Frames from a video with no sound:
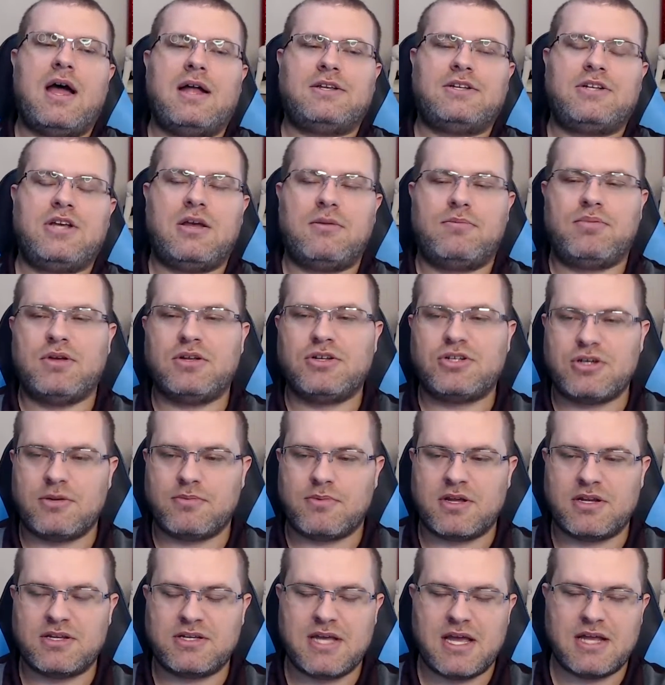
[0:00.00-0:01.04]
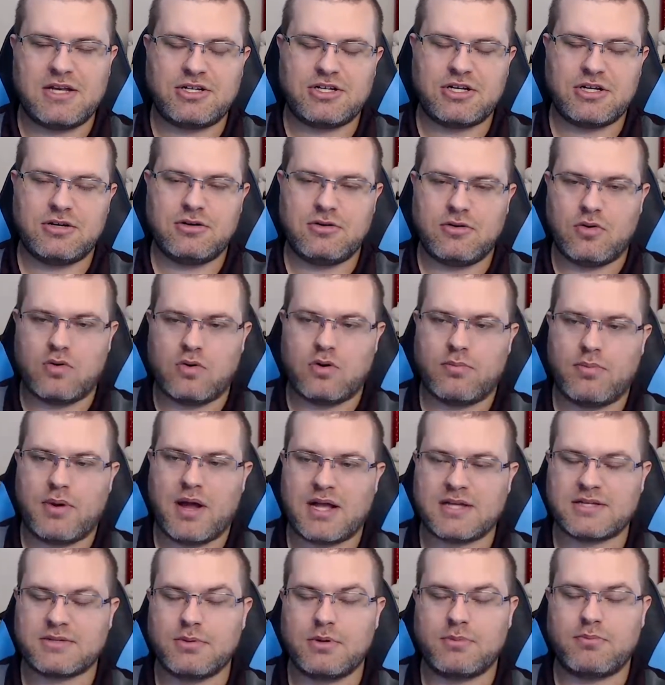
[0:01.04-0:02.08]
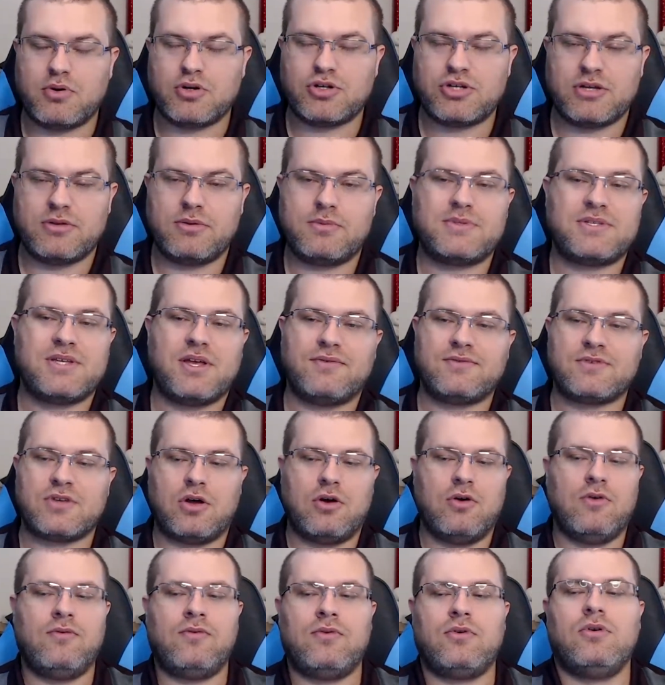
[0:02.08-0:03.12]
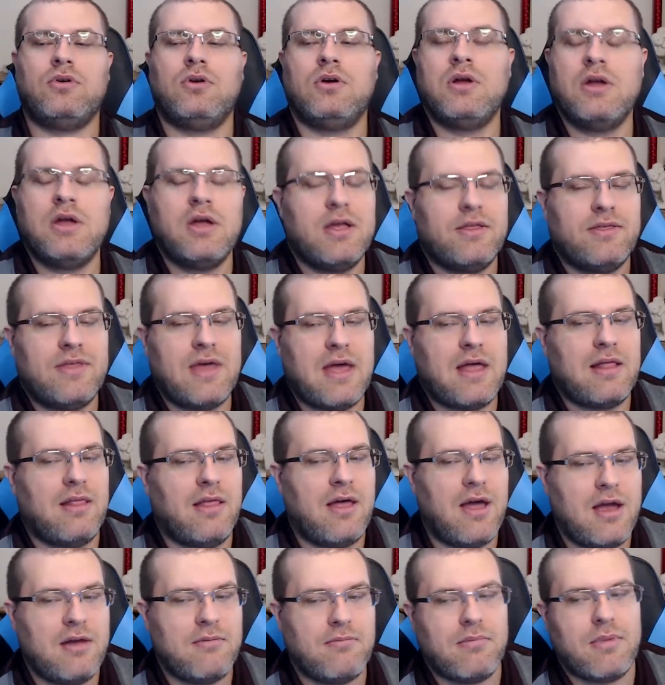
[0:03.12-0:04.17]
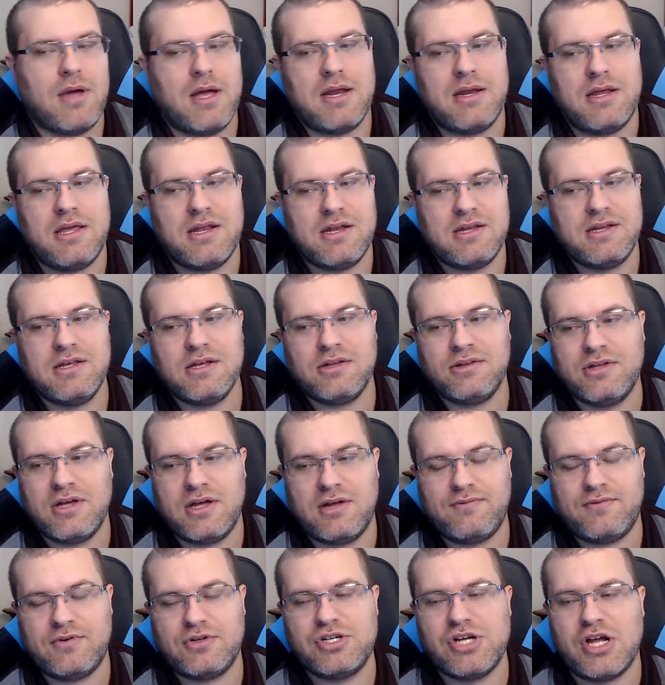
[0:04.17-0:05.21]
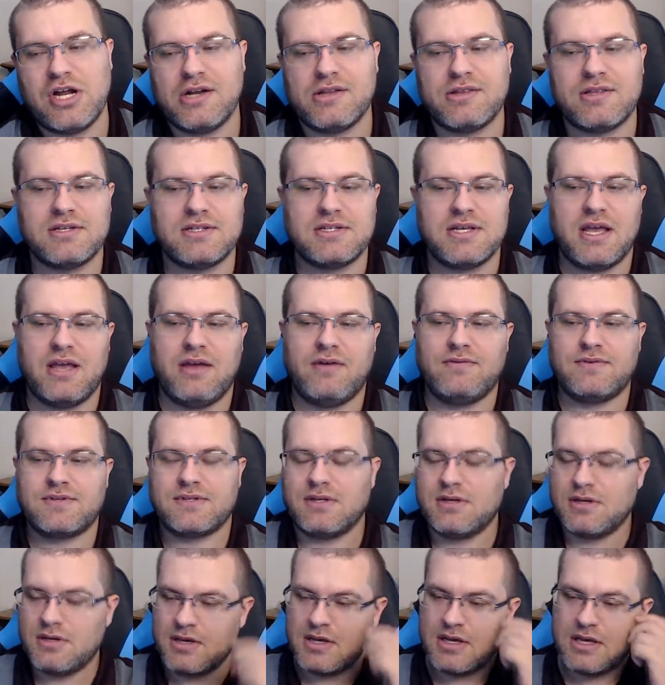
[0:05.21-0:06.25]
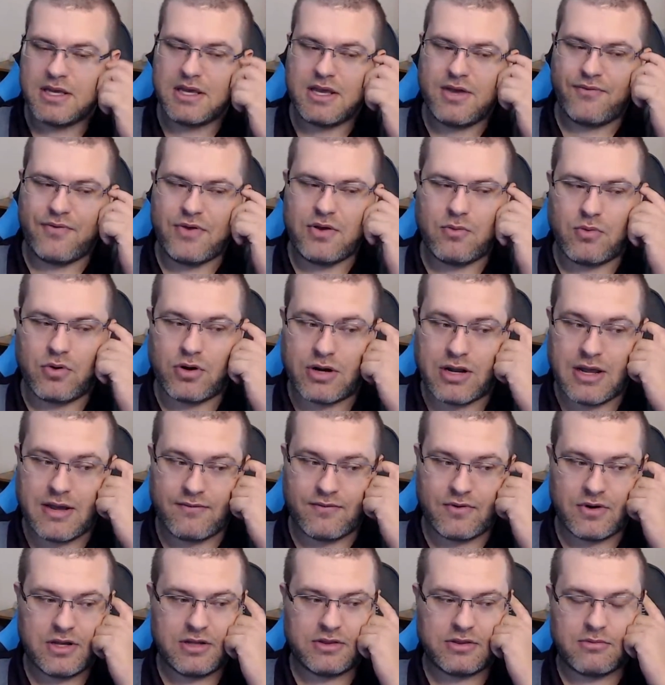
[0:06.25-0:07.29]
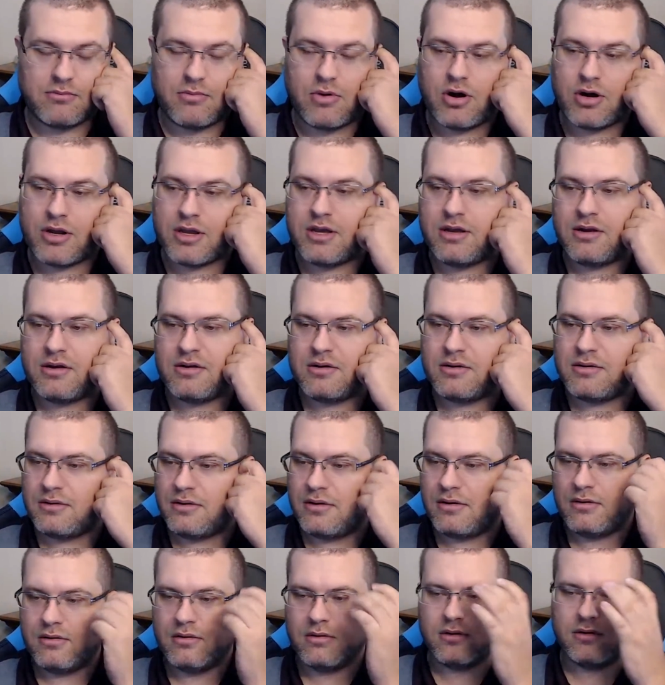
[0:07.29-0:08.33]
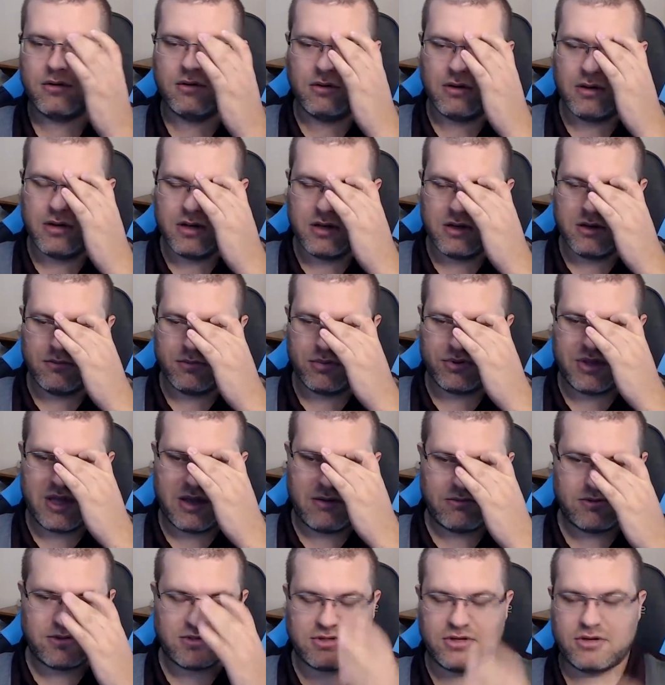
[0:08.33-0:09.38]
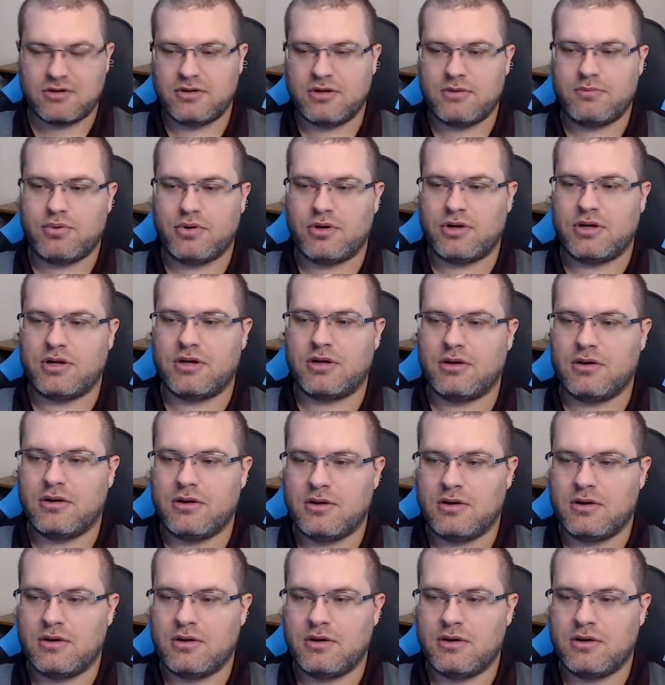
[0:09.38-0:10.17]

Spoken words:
championship contention or possibly pushing themselves over that line might get a deal done for Jonathan Taves if he were to ever hit the market. But that would certainly put a